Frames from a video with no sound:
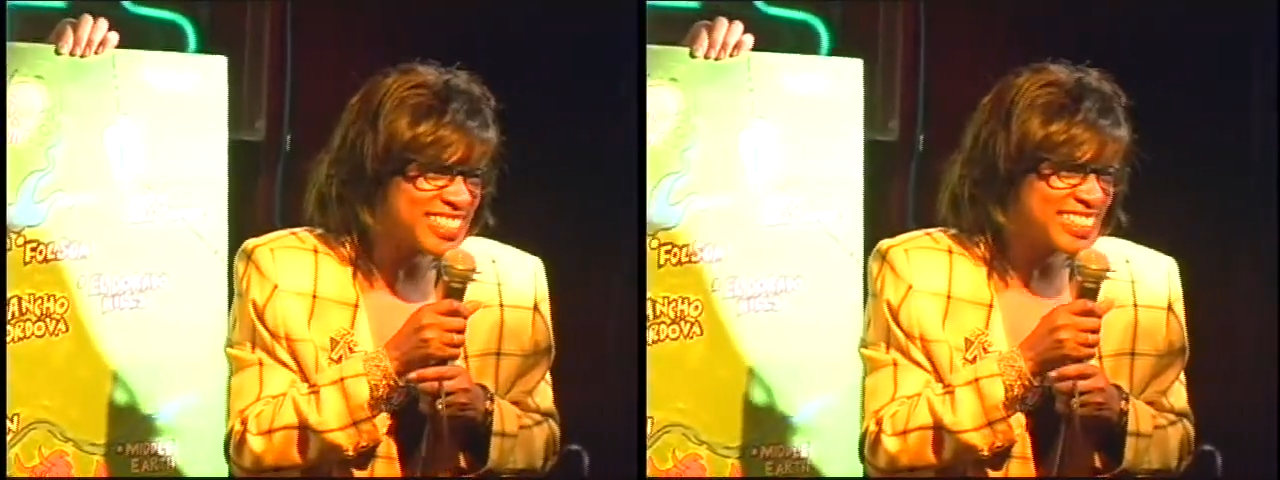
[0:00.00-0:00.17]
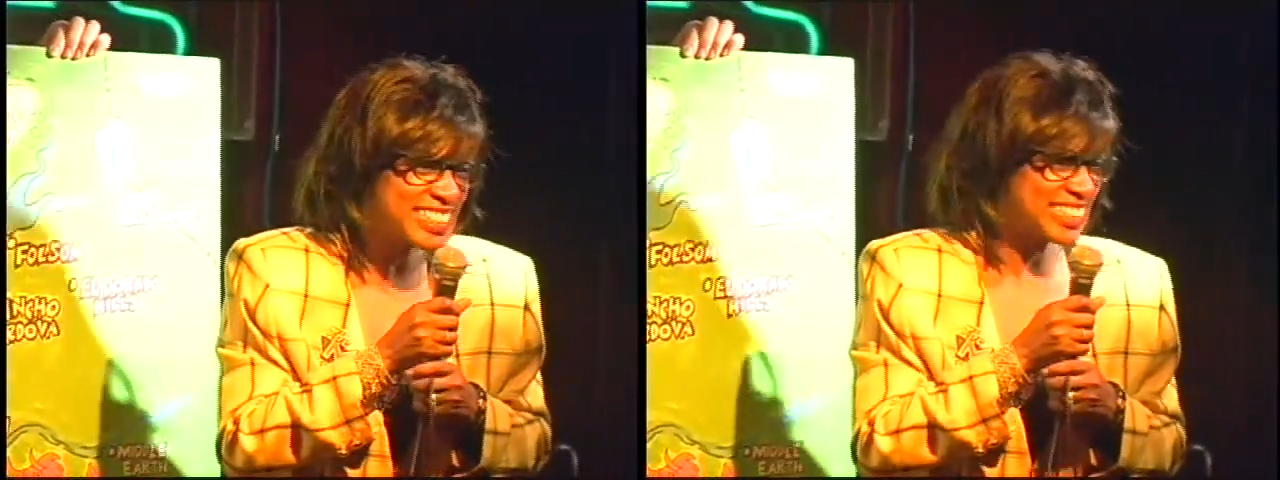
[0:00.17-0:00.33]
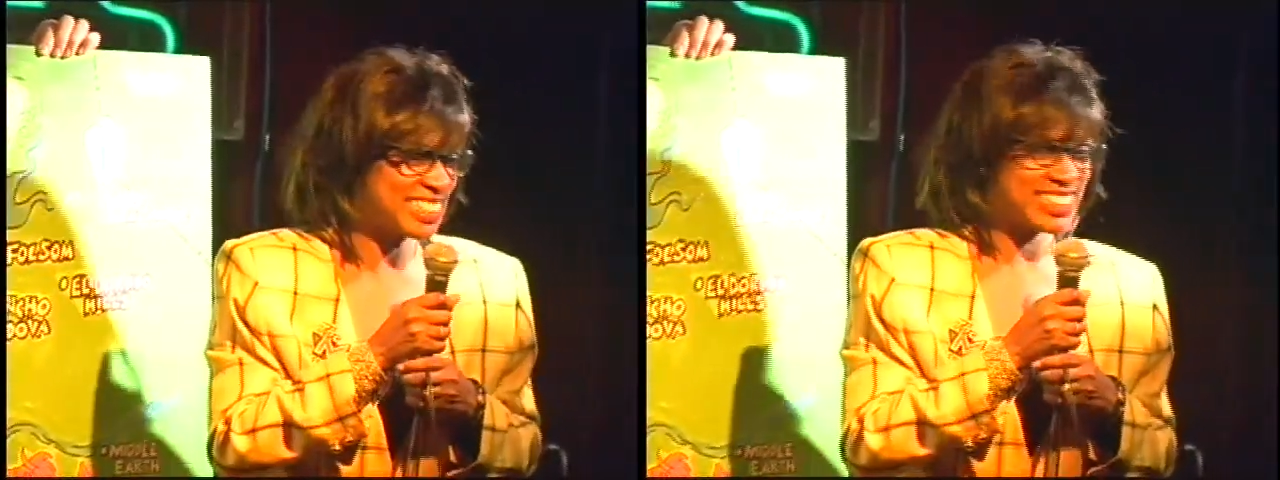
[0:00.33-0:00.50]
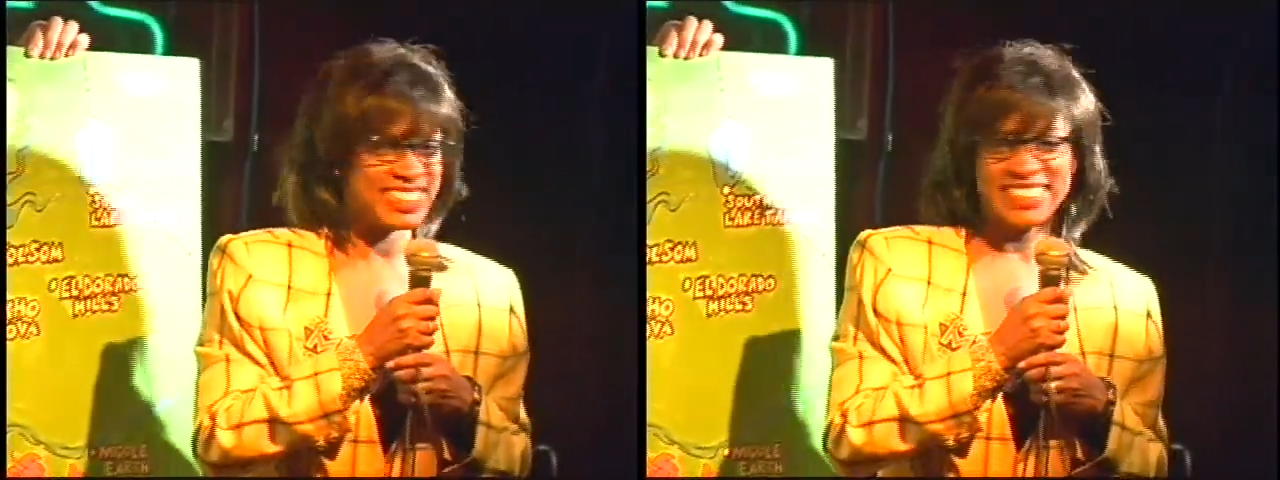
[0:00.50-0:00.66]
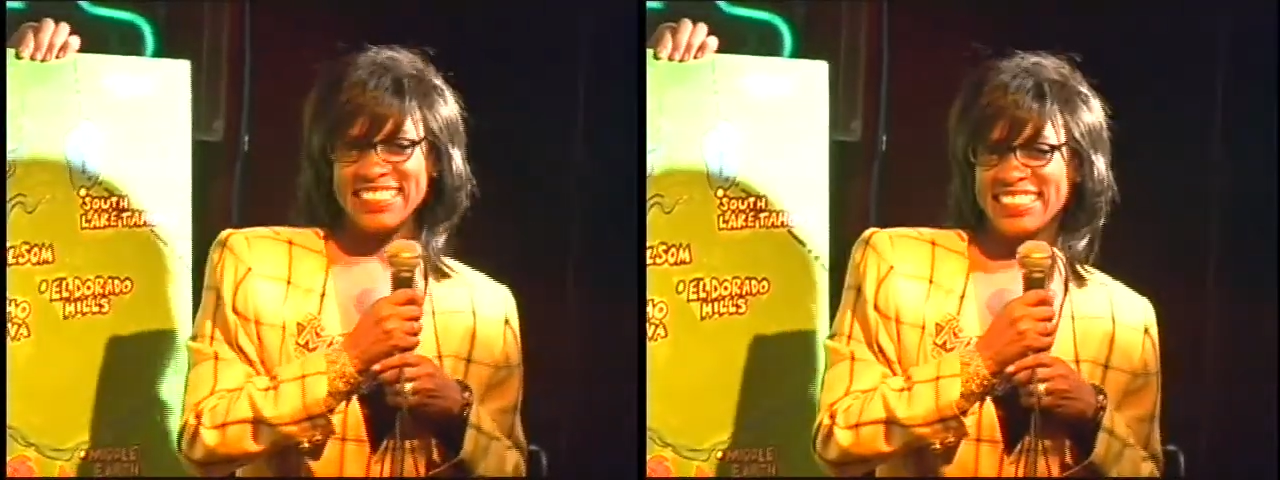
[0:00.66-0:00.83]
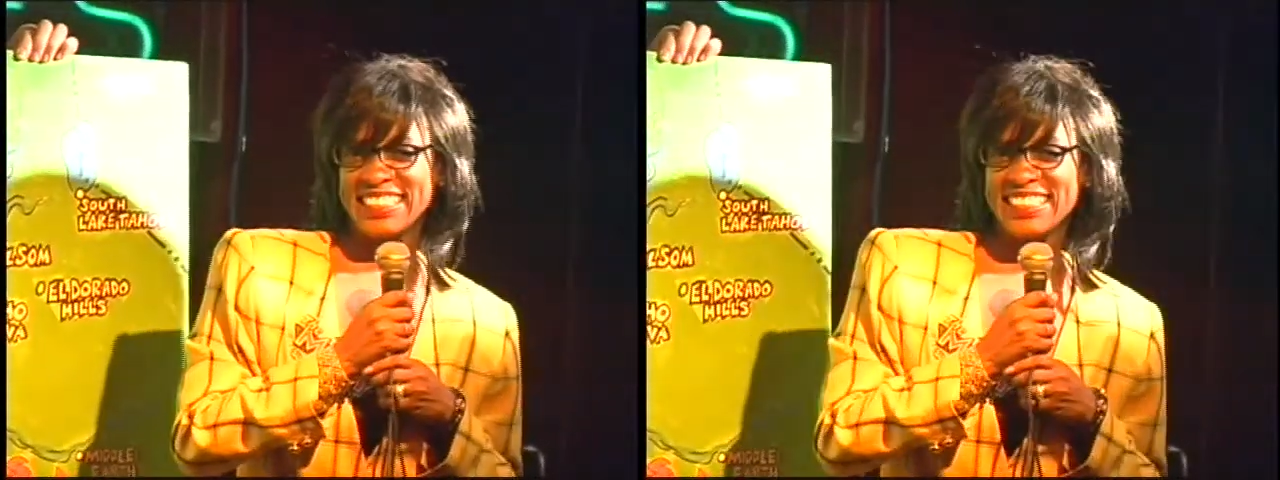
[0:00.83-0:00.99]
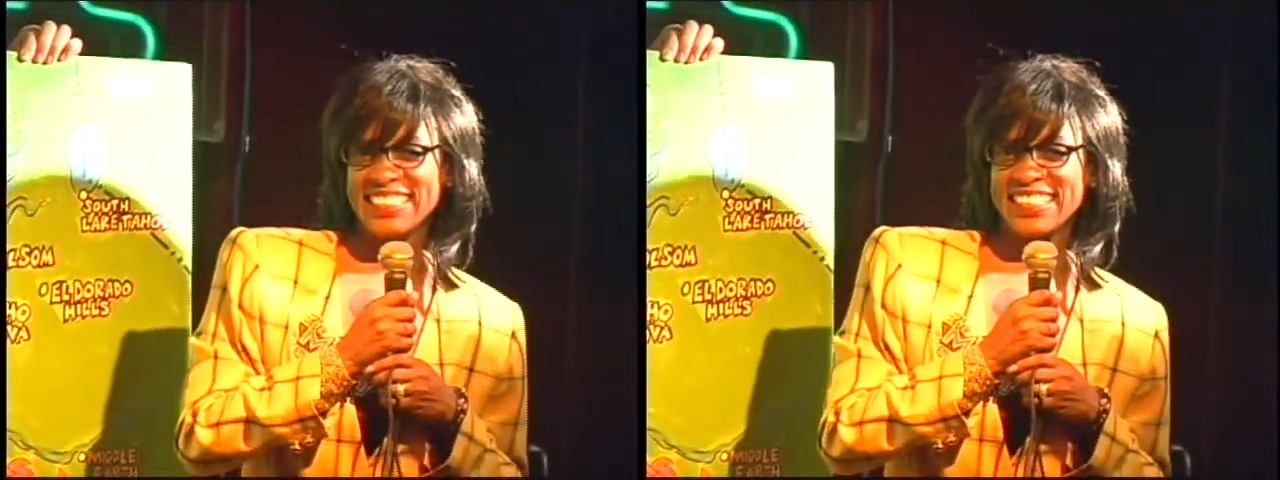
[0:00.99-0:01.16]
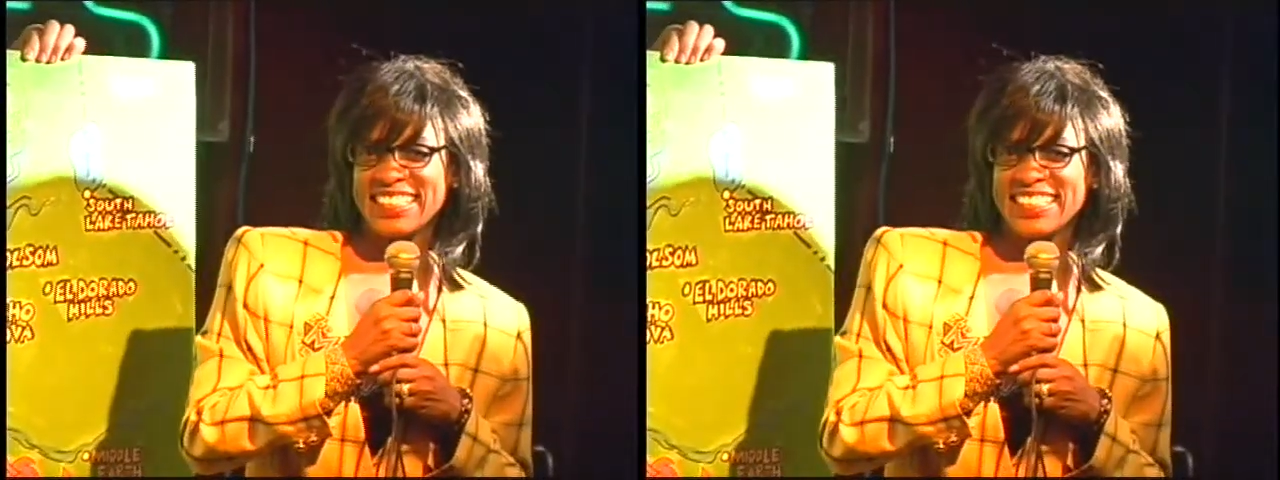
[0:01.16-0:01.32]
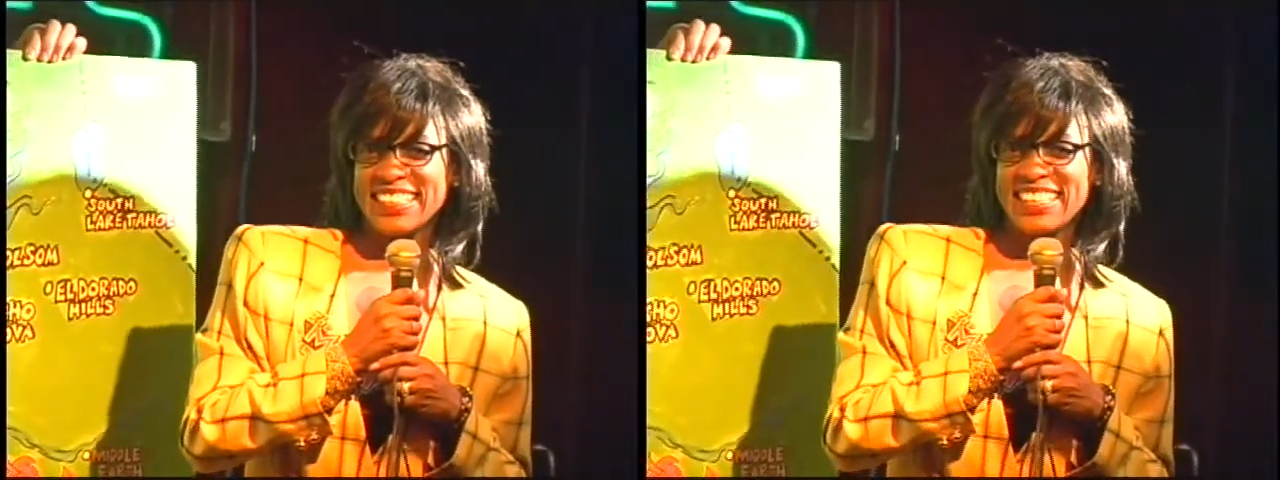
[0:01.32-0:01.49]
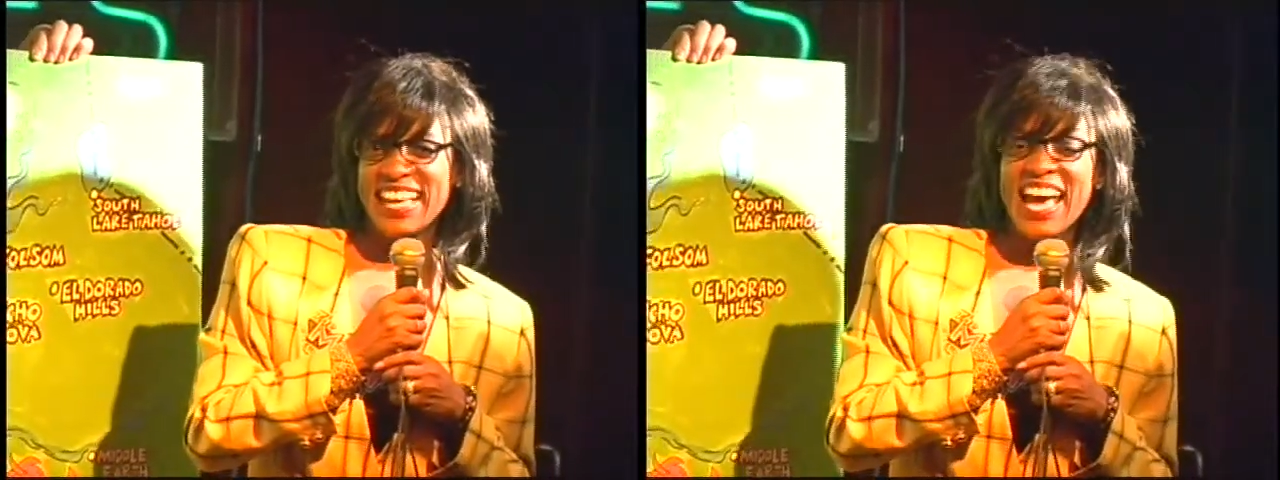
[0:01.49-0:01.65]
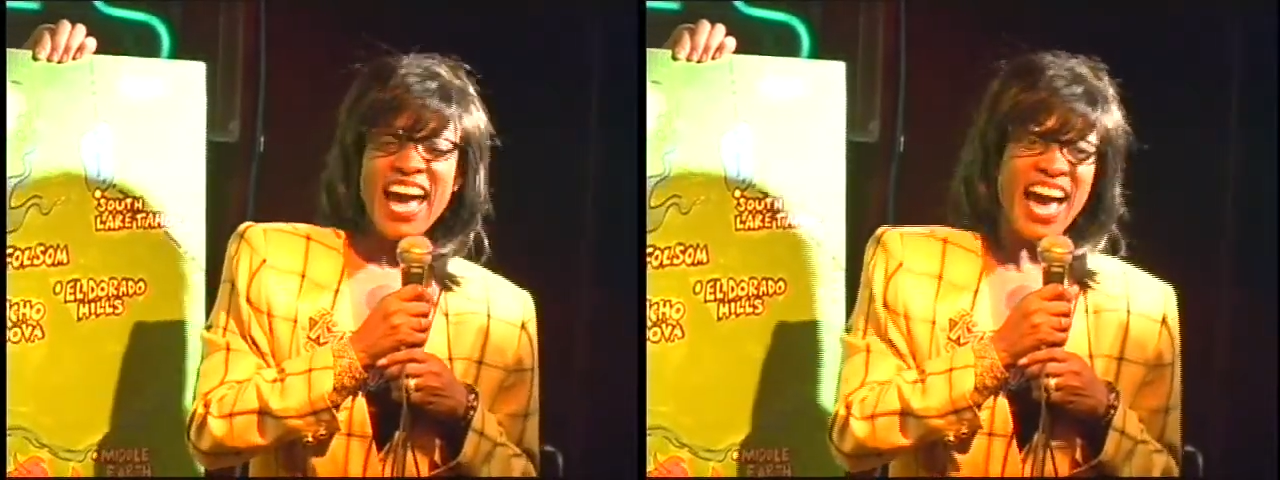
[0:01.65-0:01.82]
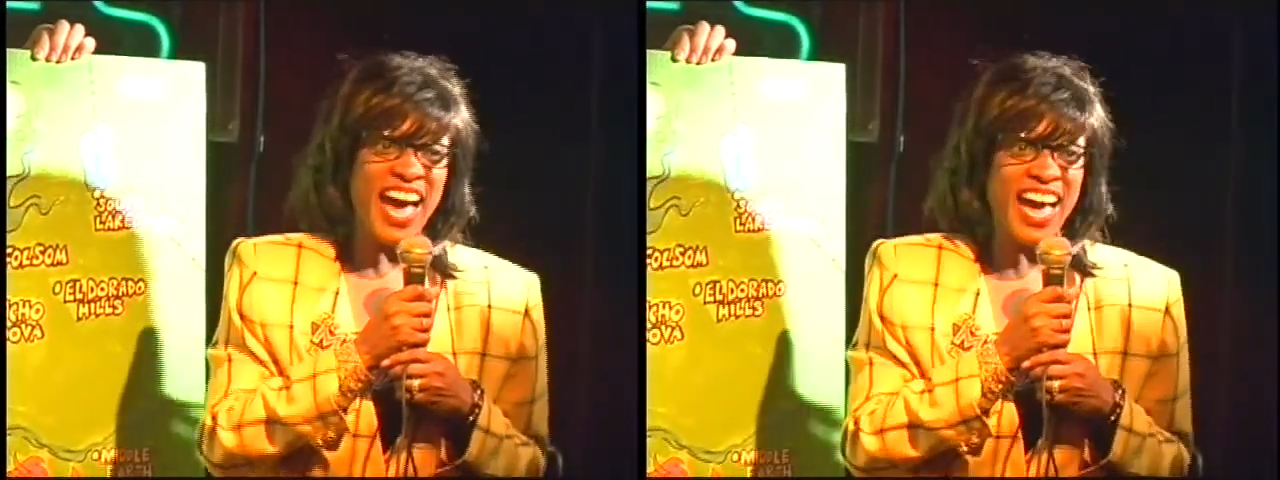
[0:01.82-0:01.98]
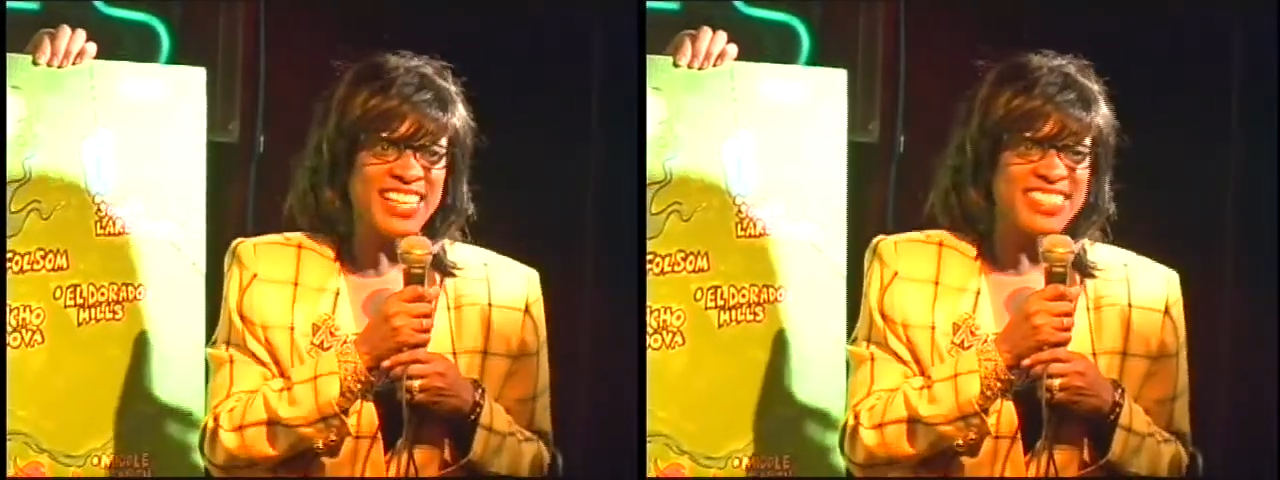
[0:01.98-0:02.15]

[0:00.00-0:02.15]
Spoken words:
I